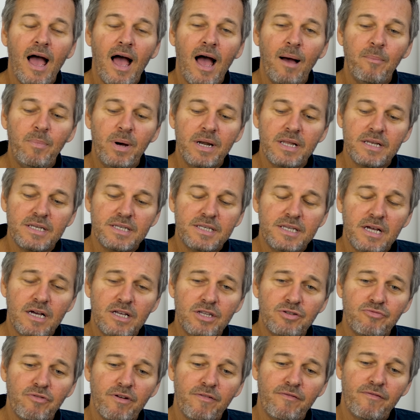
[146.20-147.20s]
But it
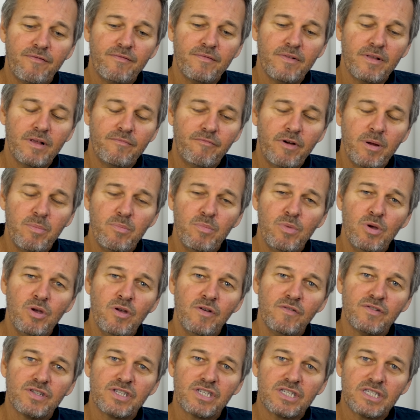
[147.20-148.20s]
does
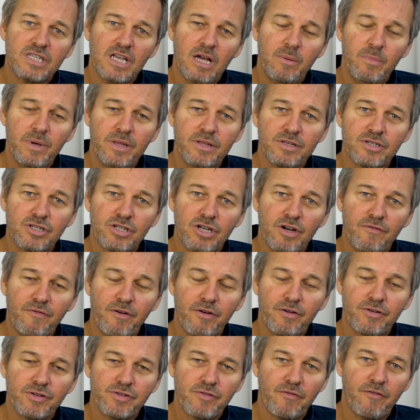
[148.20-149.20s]
remove some of the
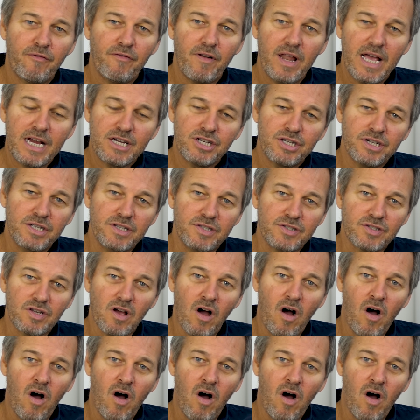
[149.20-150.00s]
surface reflections